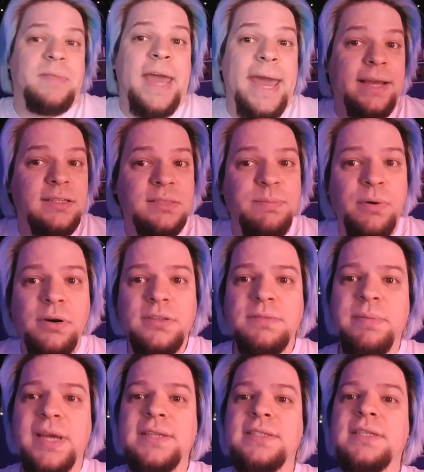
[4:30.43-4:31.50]
expert,
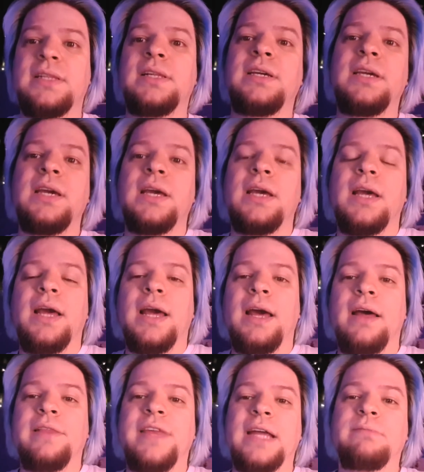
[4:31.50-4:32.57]
basically,
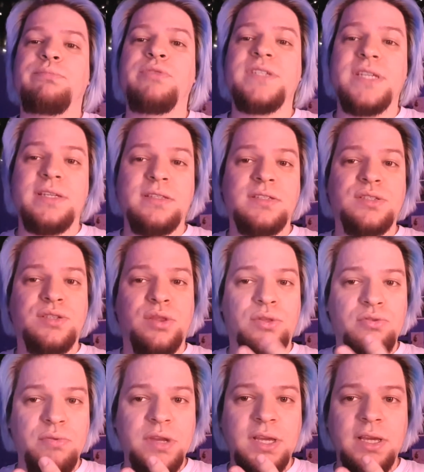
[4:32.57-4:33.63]
that presents
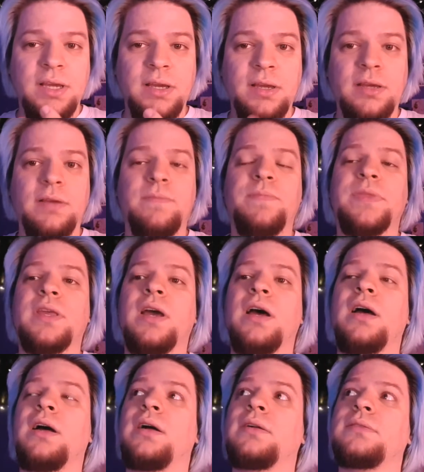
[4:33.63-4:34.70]
three
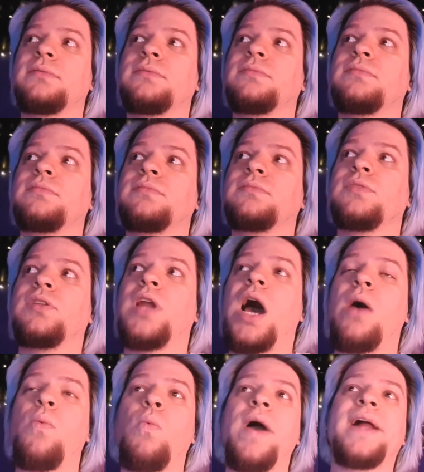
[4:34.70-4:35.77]

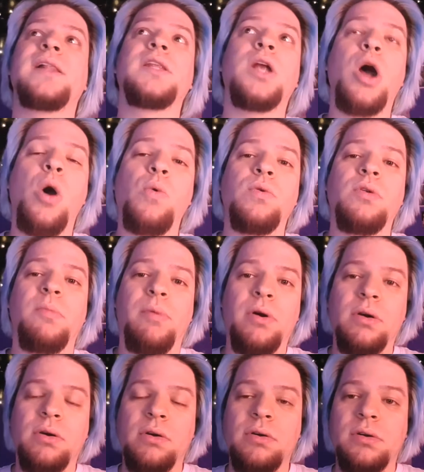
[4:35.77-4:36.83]
not well-known
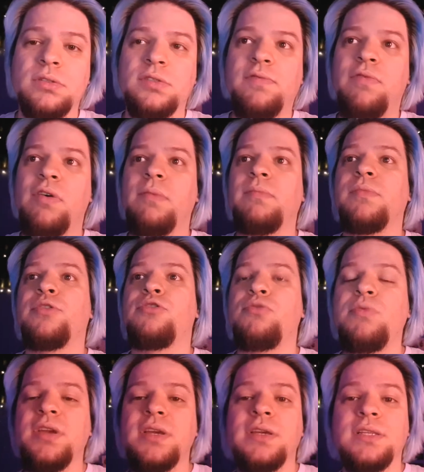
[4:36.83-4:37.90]
burgers from
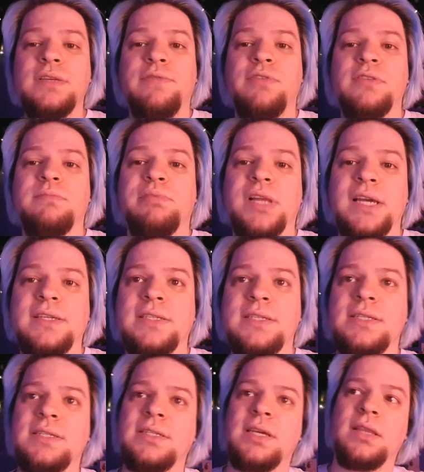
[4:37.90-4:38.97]
three different
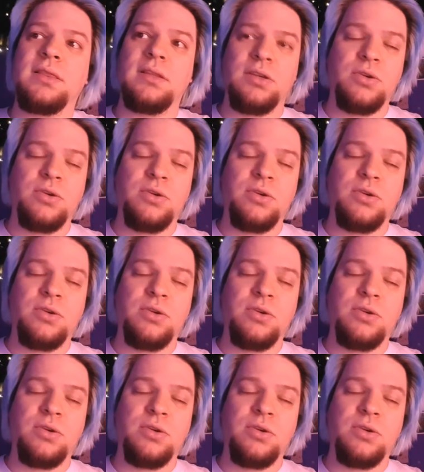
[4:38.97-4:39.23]
places in the